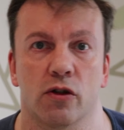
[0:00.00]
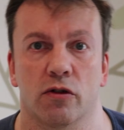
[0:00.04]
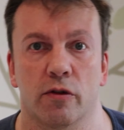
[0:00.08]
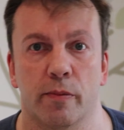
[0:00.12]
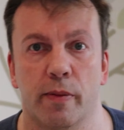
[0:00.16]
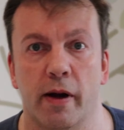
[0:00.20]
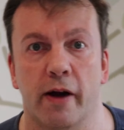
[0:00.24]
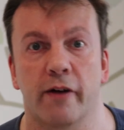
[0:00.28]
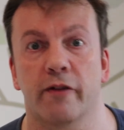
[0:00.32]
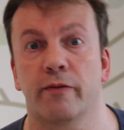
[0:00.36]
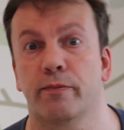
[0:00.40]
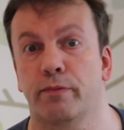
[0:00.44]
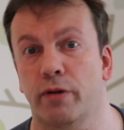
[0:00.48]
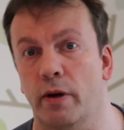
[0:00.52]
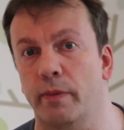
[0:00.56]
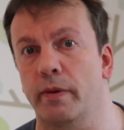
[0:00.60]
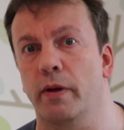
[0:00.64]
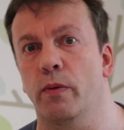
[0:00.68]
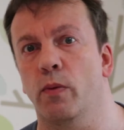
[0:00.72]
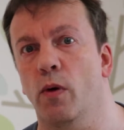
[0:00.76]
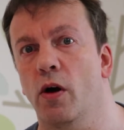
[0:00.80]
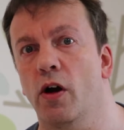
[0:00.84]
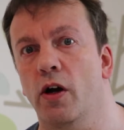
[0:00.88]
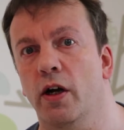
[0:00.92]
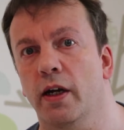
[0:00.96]
or above, probably
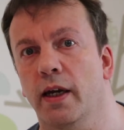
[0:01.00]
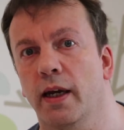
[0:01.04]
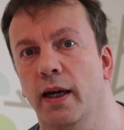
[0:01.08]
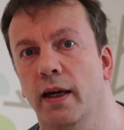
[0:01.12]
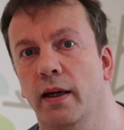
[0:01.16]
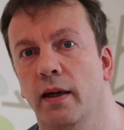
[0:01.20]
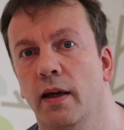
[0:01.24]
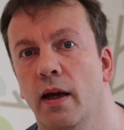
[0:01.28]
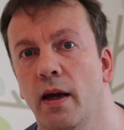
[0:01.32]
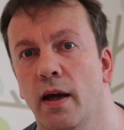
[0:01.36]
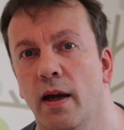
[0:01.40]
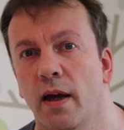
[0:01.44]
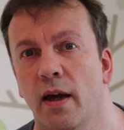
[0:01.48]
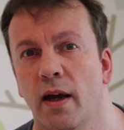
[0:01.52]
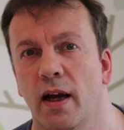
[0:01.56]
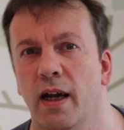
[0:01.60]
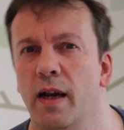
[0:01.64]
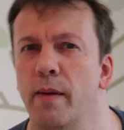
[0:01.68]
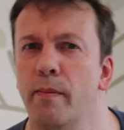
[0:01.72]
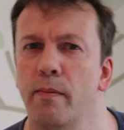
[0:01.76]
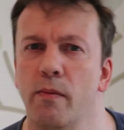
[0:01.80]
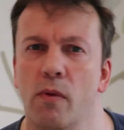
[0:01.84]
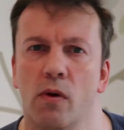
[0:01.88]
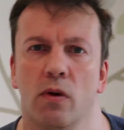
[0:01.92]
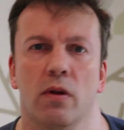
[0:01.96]
working, and
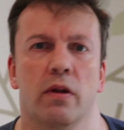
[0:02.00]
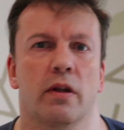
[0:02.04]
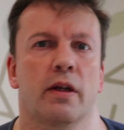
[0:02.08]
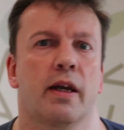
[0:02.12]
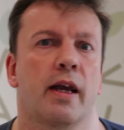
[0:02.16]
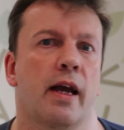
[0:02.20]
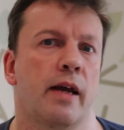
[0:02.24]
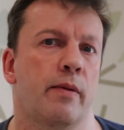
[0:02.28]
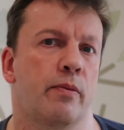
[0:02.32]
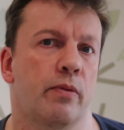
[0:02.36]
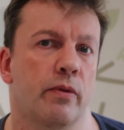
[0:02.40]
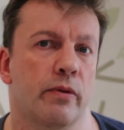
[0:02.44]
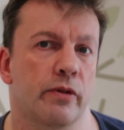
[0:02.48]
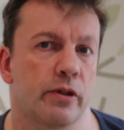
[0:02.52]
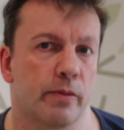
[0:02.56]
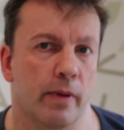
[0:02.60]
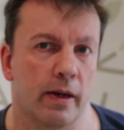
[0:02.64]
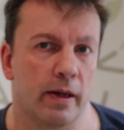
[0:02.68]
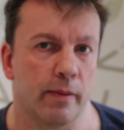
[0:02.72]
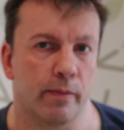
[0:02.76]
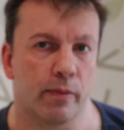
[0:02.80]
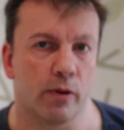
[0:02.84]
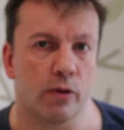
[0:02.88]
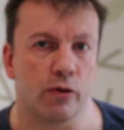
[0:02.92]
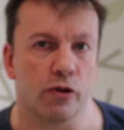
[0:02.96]
are more than capable of
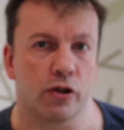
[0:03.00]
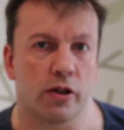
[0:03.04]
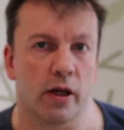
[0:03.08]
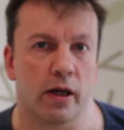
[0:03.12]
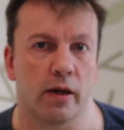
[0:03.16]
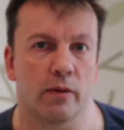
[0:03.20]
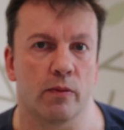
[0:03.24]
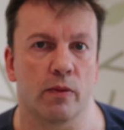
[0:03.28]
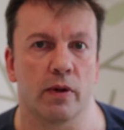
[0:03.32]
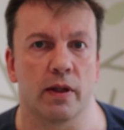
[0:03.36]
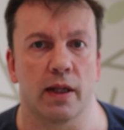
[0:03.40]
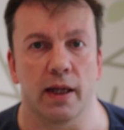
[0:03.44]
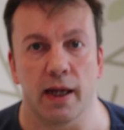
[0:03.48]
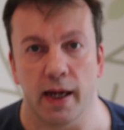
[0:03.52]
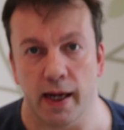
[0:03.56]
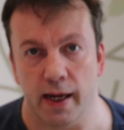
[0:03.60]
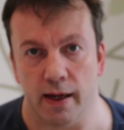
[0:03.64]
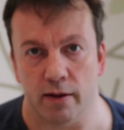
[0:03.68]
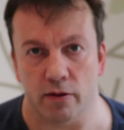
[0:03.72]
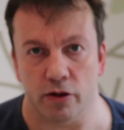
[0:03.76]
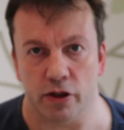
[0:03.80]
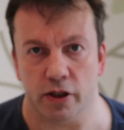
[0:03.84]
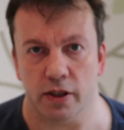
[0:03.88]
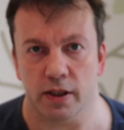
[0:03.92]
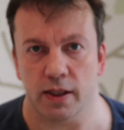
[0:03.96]
spending bullshit when they
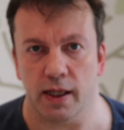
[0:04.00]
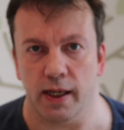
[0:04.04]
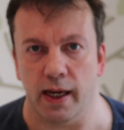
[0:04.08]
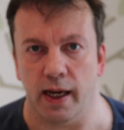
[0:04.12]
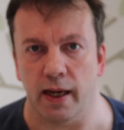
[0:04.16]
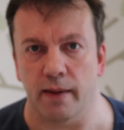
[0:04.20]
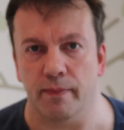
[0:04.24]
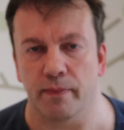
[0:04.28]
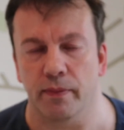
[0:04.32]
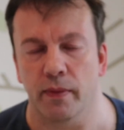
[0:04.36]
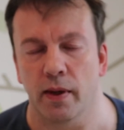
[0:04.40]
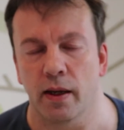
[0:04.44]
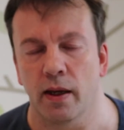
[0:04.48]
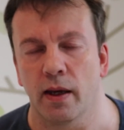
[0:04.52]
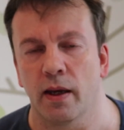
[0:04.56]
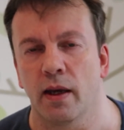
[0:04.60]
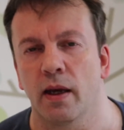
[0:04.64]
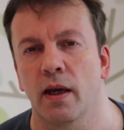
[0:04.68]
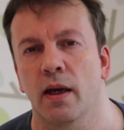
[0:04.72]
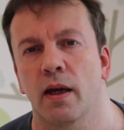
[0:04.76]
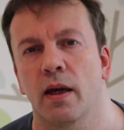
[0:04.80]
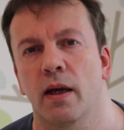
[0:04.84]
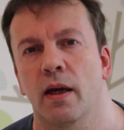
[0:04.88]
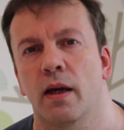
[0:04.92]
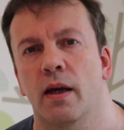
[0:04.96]
hear or see it.
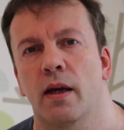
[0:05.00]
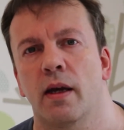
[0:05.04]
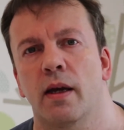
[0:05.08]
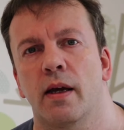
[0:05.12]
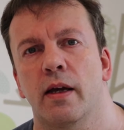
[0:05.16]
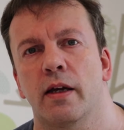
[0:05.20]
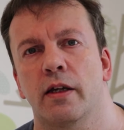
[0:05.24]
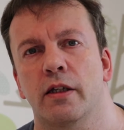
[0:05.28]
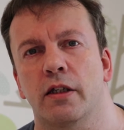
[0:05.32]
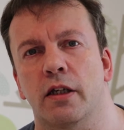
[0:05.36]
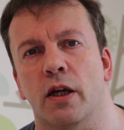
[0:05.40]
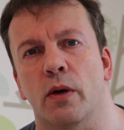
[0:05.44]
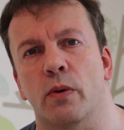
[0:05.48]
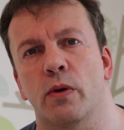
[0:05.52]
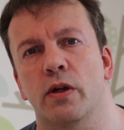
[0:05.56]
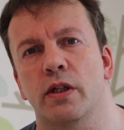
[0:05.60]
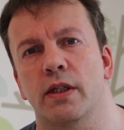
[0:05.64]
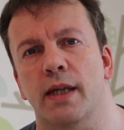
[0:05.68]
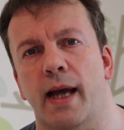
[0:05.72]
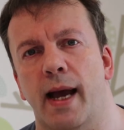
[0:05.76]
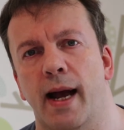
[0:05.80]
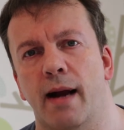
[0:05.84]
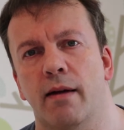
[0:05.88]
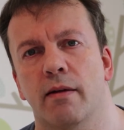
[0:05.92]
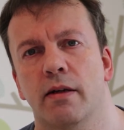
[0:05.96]
So
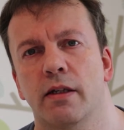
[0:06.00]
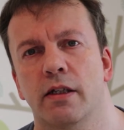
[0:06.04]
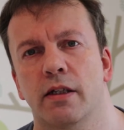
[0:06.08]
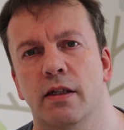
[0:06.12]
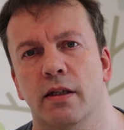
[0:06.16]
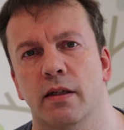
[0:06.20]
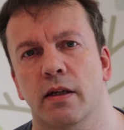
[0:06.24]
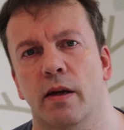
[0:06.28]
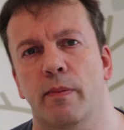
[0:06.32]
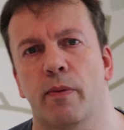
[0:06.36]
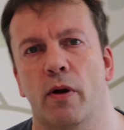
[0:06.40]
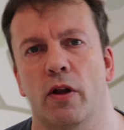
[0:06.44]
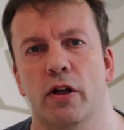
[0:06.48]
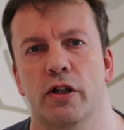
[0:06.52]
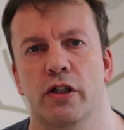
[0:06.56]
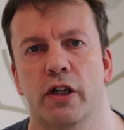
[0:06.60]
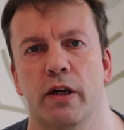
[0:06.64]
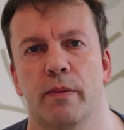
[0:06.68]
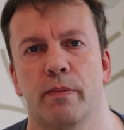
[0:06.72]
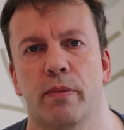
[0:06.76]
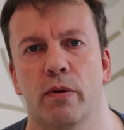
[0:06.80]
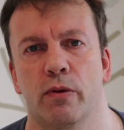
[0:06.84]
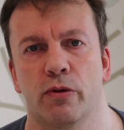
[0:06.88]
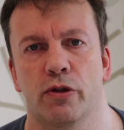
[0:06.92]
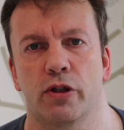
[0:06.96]
was Aaron's
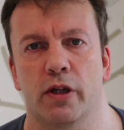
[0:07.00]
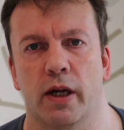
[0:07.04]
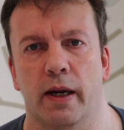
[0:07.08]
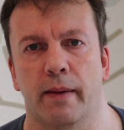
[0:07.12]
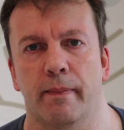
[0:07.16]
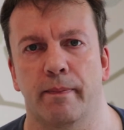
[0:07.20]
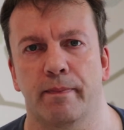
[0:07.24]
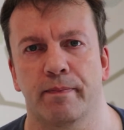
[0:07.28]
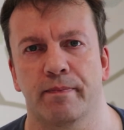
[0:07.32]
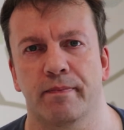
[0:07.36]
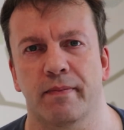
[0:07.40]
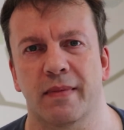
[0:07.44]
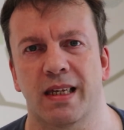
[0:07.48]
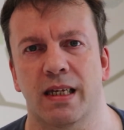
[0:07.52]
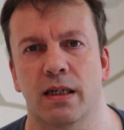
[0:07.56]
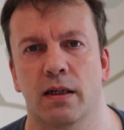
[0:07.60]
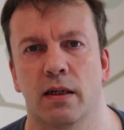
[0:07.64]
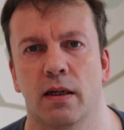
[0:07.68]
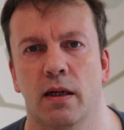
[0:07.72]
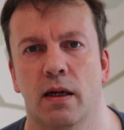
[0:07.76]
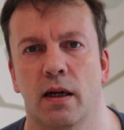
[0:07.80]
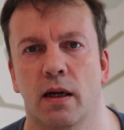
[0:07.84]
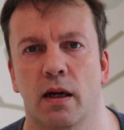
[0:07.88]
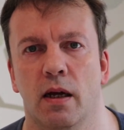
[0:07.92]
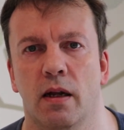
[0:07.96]
apology bullshit?
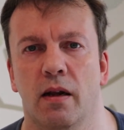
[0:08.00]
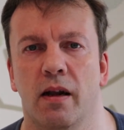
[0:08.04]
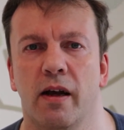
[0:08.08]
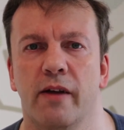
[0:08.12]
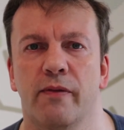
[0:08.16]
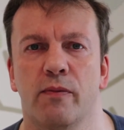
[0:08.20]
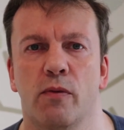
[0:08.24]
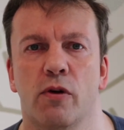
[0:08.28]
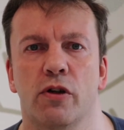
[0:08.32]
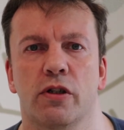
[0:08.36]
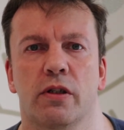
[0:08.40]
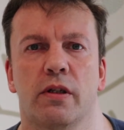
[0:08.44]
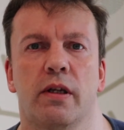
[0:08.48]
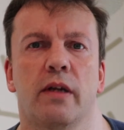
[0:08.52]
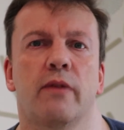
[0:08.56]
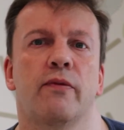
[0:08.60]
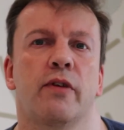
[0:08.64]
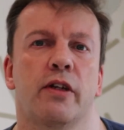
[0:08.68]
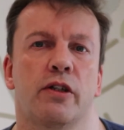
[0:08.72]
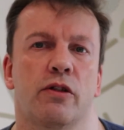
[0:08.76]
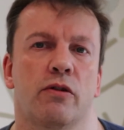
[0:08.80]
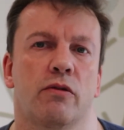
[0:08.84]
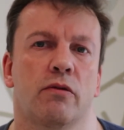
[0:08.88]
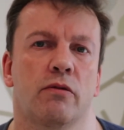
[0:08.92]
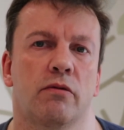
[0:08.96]
And I've watched the
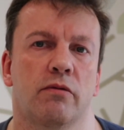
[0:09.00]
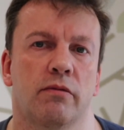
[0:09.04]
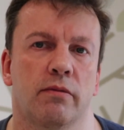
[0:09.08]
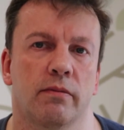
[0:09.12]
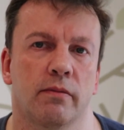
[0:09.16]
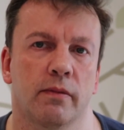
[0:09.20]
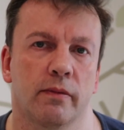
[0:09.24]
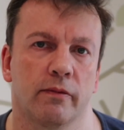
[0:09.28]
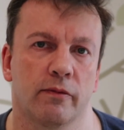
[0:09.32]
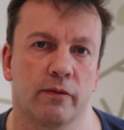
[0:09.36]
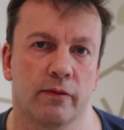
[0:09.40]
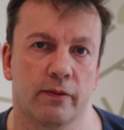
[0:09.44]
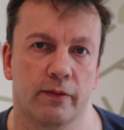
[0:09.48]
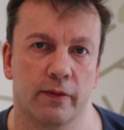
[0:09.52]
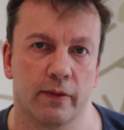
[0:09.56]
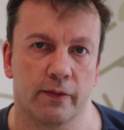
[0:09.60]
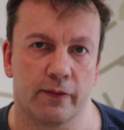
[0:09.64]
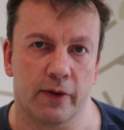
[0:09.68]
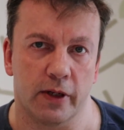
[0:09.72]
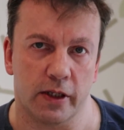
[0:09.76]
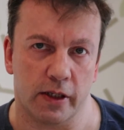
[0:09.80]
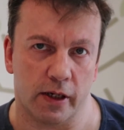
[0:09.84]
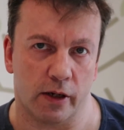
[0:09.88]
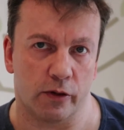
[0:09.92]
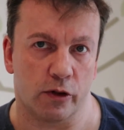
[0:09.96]
original
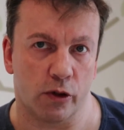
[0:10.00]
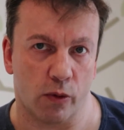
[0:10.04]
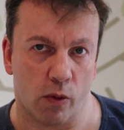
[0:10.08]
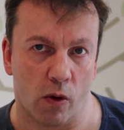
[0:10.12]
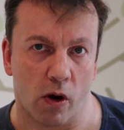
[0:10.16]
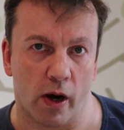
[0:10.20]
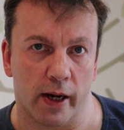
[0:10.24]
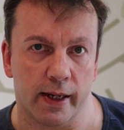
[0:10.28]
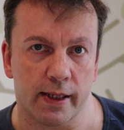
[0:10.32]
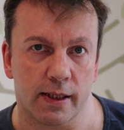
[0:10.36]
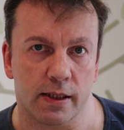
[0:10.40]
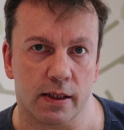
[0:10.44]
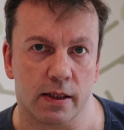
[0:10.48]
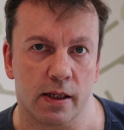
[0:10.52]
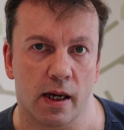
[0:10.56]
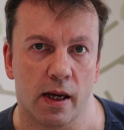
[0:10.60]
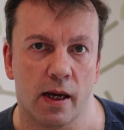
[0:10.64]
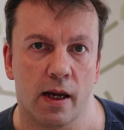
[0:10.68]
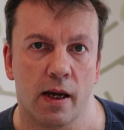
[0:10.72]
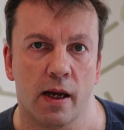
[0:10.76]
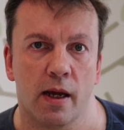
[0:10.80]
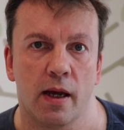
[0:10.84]
video twice,